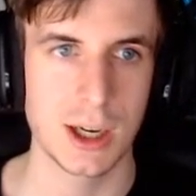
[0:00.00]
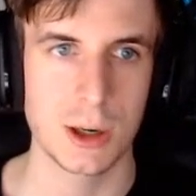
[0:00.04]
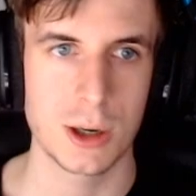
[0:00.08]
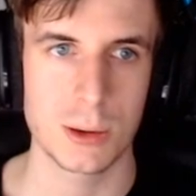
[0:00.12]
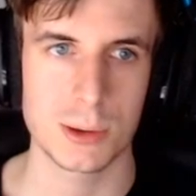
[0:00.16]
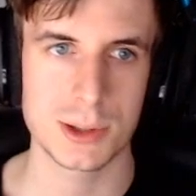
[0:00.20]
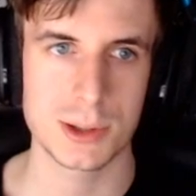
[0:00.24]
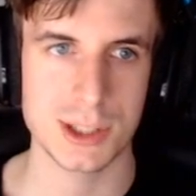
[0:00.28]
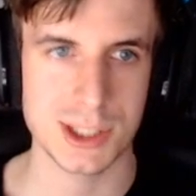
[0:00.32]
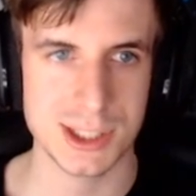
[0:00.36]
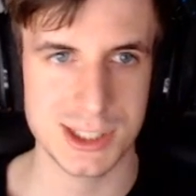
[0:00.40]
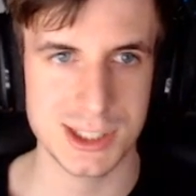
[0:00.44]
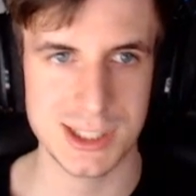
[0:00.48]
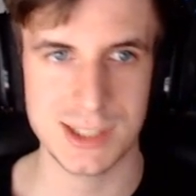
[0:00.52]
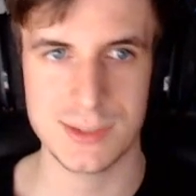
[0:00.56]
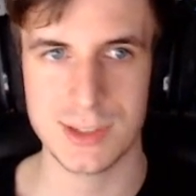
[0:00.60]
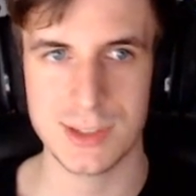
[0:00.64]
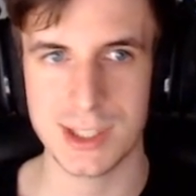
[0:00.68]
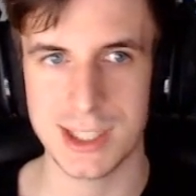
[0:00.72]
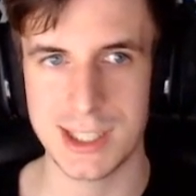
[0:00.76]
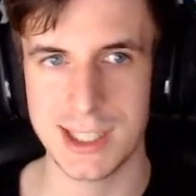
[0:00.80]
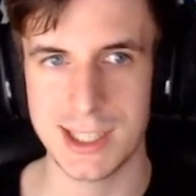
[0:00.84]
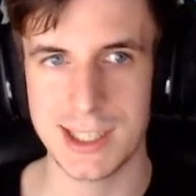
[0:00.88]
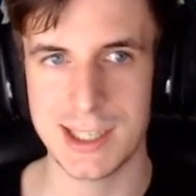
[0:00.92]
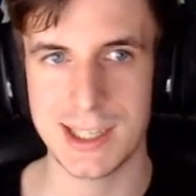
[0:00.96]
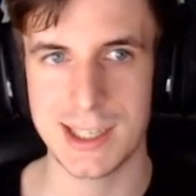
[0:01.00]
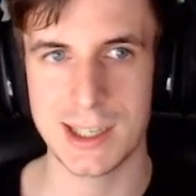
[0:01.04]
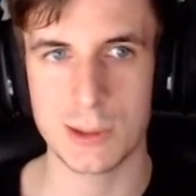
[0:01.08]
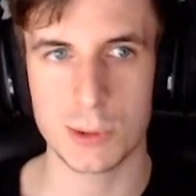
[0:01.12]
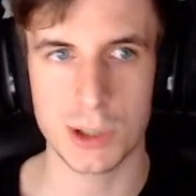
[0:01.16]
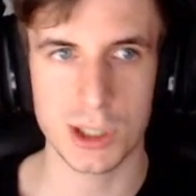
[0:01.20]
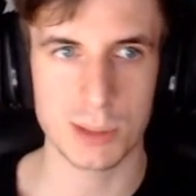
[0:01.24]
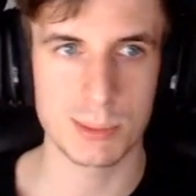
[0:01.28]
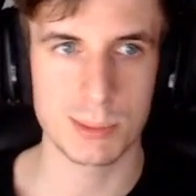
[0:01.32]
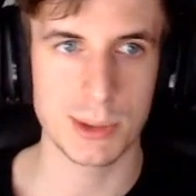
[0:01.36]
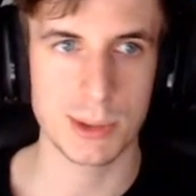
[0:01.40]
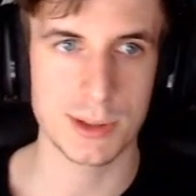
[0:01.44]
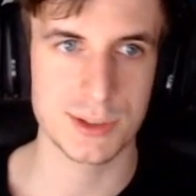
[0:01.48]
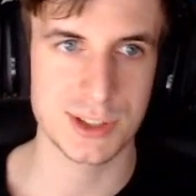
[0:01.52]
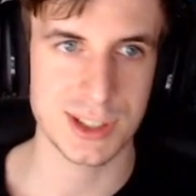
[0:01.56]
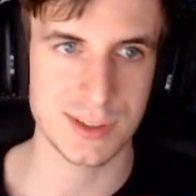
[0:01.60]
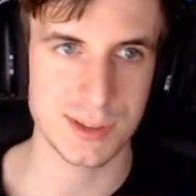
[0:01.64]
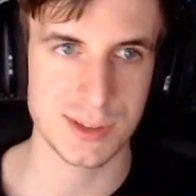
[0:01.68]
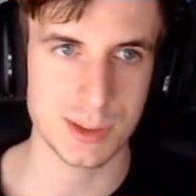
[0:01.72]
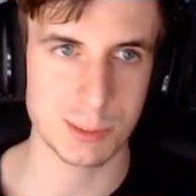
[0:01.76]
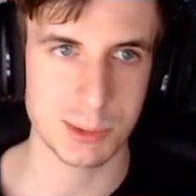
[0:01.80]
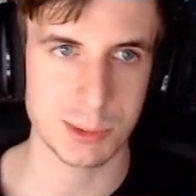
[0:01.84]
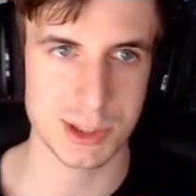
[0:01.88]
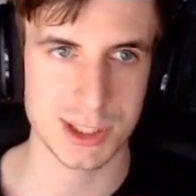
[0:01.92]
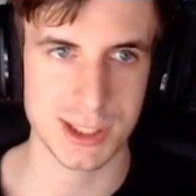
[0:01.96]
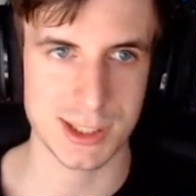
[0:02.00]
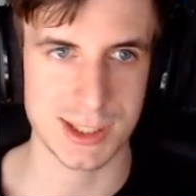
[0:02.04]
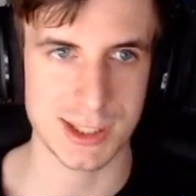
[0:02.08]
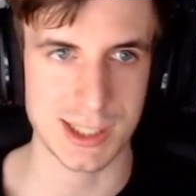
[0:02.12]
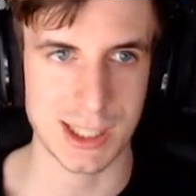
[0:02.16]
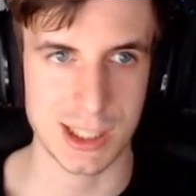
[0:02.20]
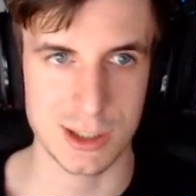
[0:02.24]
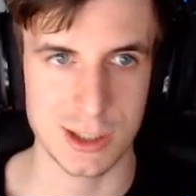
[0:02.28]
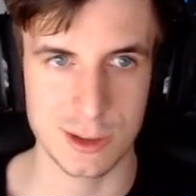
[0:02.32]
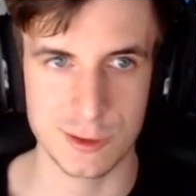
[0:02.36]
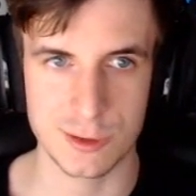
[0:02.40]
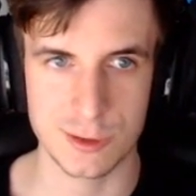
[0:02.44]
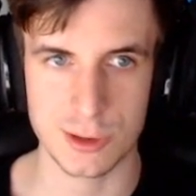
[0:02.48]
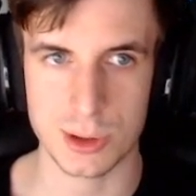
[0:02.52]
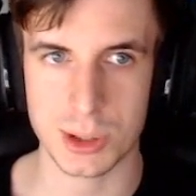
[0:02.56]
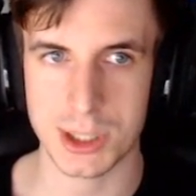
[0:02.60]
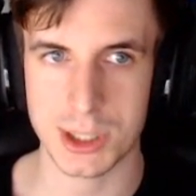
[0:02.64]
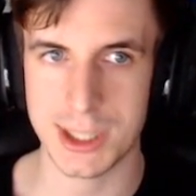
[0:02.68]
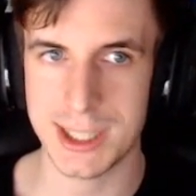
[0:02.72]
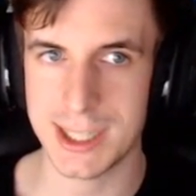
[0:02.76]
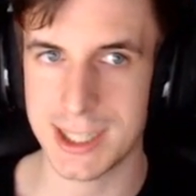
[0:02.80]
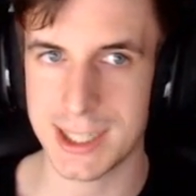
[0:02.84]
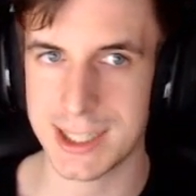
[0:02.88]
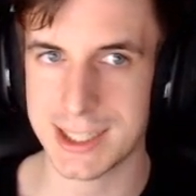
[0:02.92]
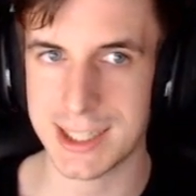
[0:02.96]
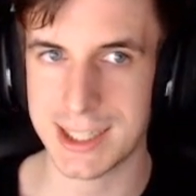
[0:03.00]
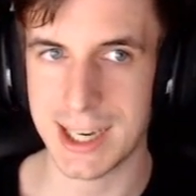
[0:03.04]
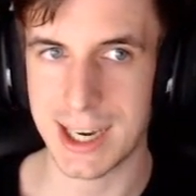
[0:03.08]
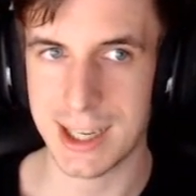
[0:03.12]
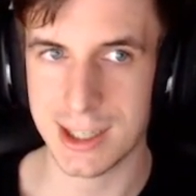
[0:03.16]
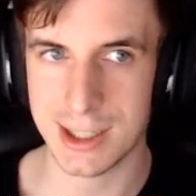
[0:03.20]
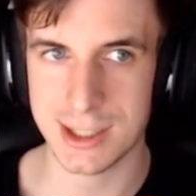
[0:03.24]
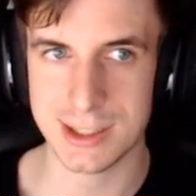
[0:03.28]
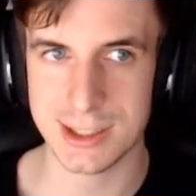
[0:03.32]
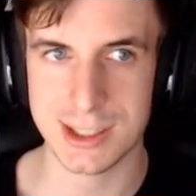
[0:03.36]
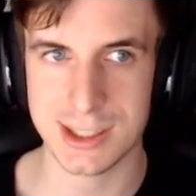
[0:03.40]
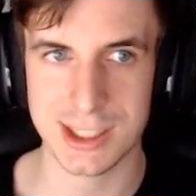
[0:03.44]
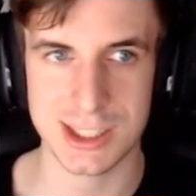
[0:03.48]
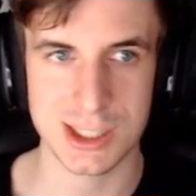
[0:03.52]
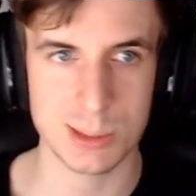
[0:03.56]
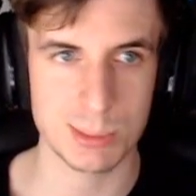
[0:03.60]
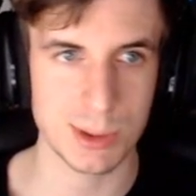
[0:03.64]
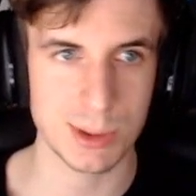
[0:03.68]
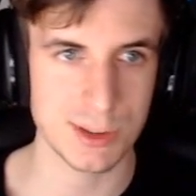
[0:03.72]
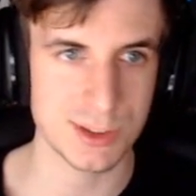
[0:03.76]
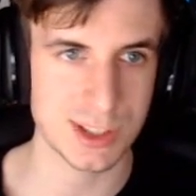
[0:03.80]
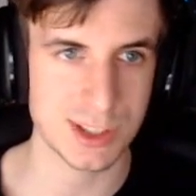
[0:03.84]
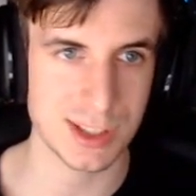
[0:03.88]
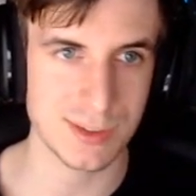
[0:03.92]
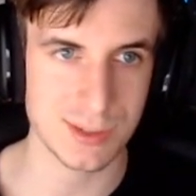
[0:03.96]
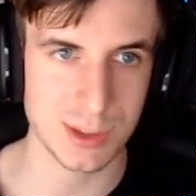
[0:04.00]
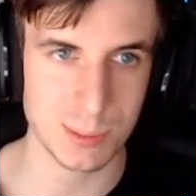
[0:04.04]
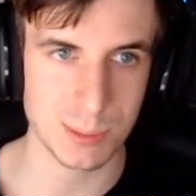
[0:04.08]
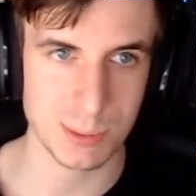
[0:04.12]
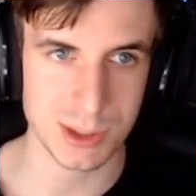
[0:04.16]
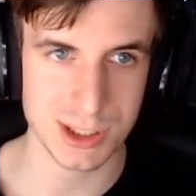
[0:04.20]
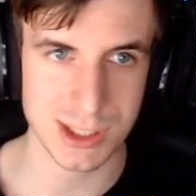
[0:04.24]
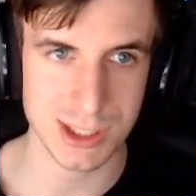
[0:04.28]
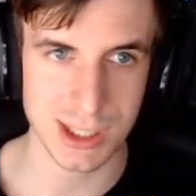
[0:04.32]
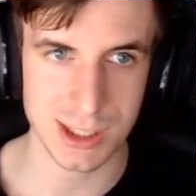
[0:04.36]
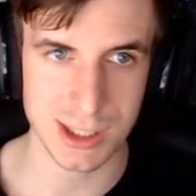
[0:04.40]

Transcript: when receiving healing while above 70% health or healing an ally that's above 70%